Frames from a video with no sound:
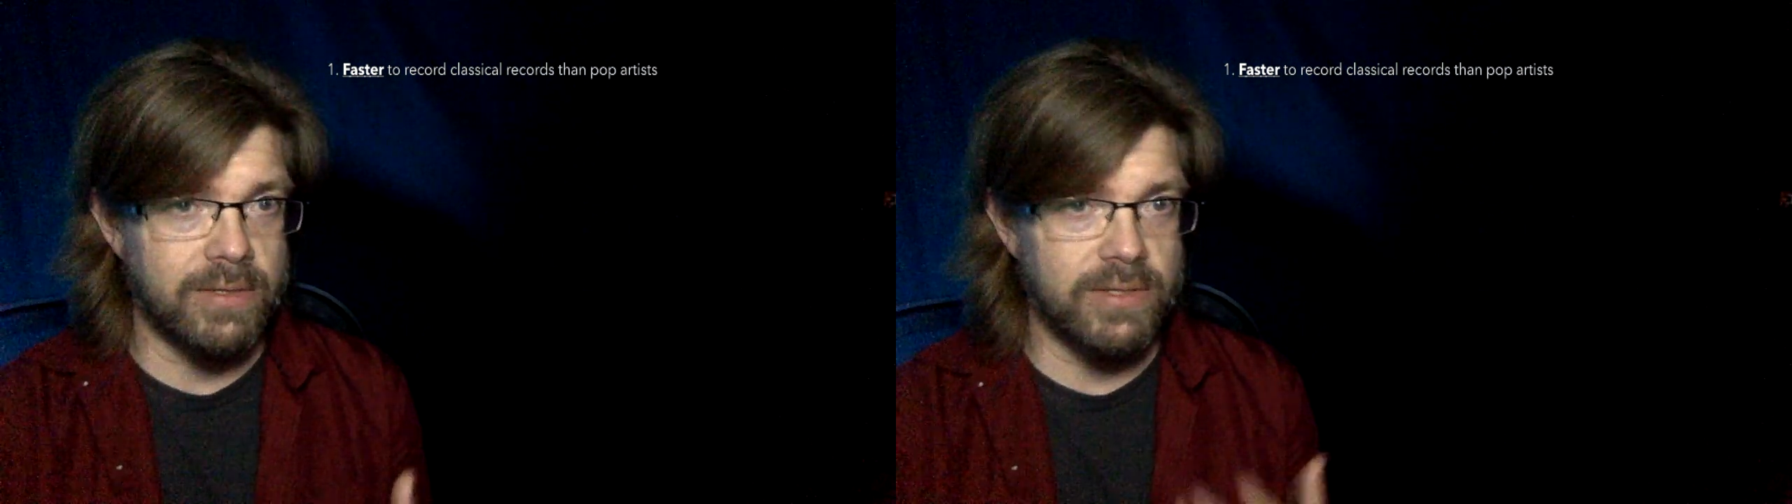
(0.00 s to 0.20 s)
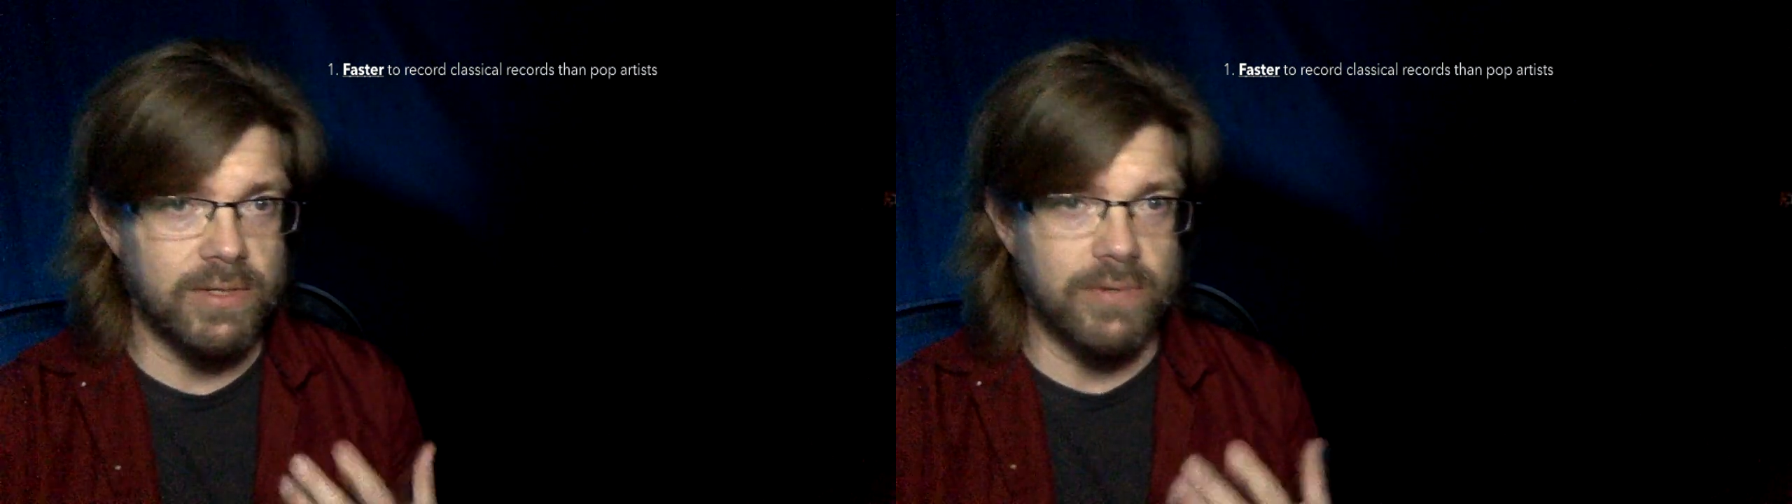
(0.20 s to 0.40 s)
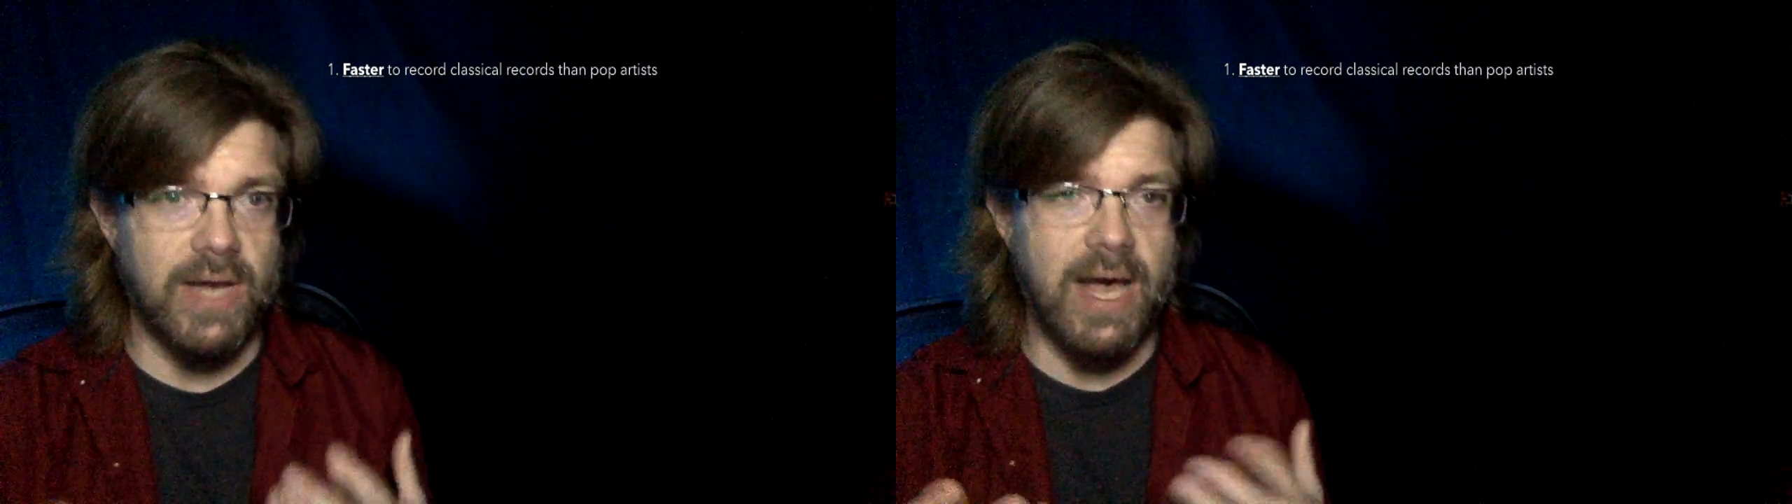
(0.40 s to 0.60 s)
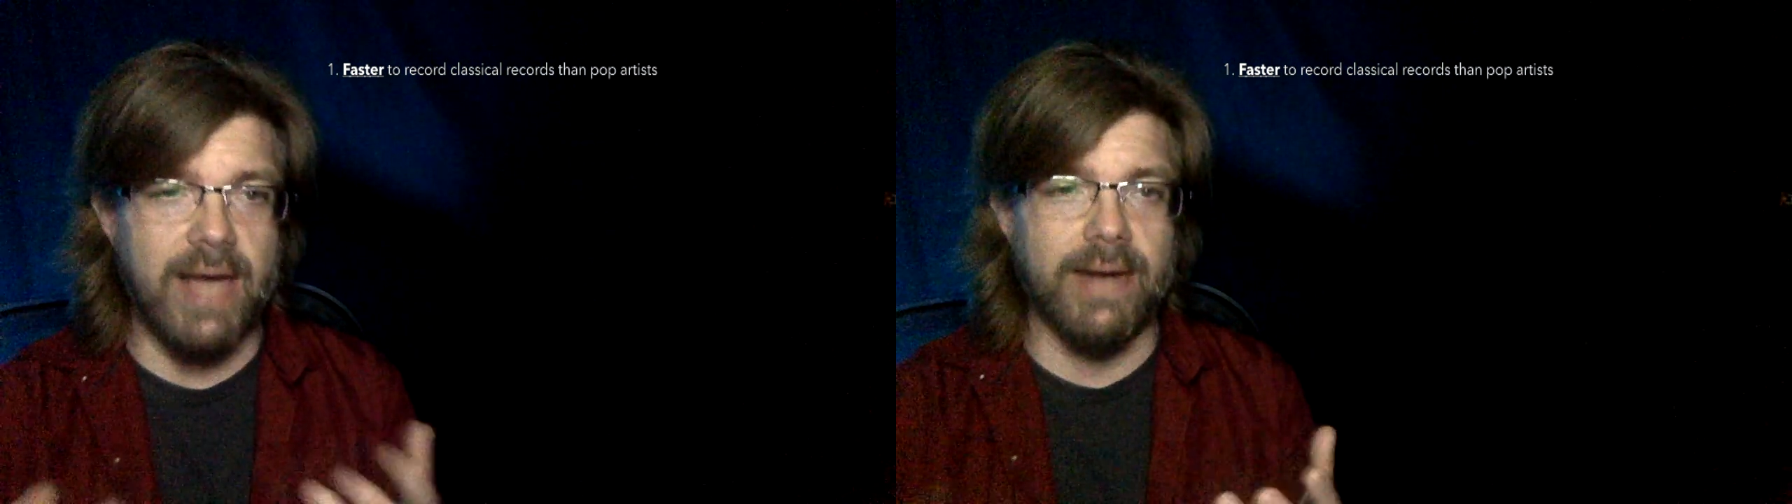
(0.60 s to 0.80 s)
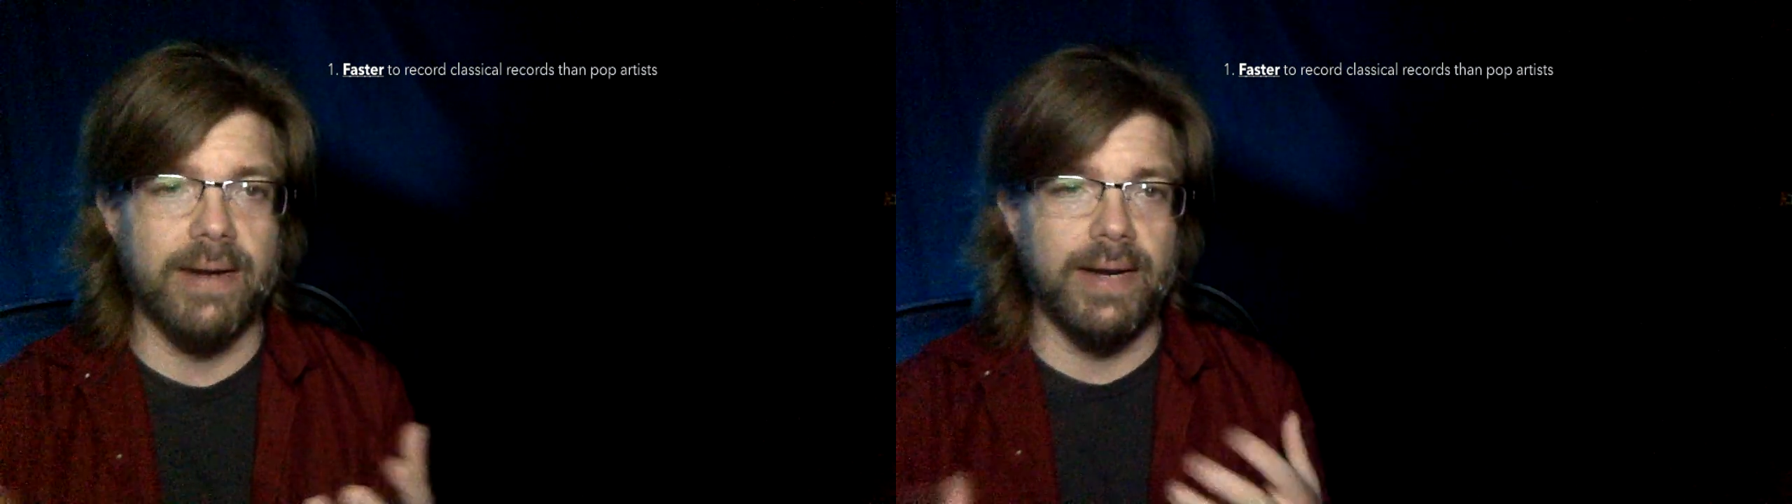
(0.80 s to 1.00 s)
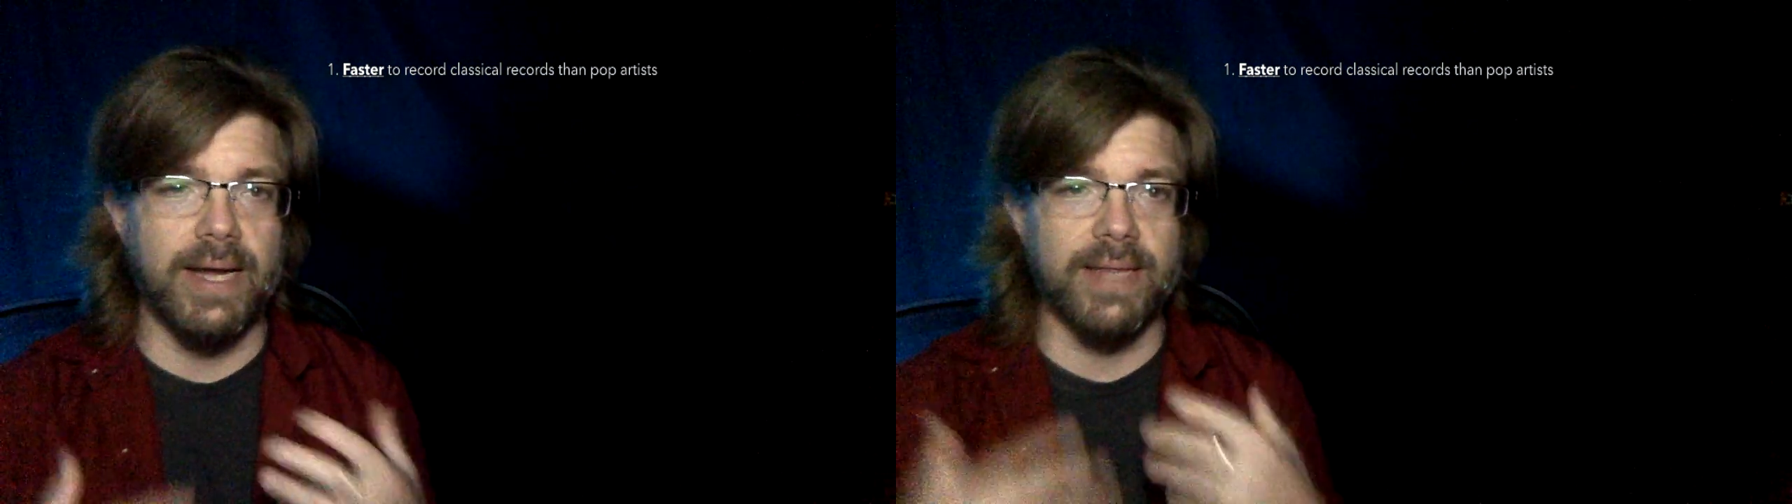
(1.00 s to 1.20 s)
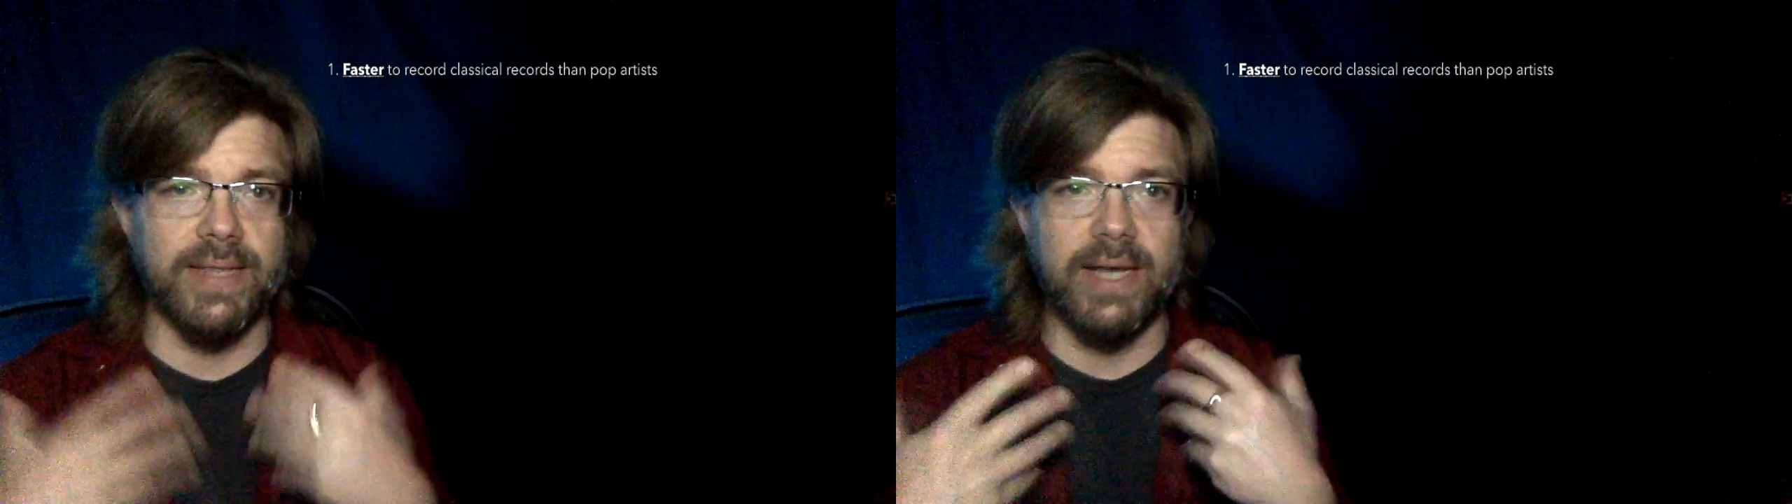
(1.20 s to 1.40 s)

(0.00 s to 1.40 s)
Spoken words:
so not the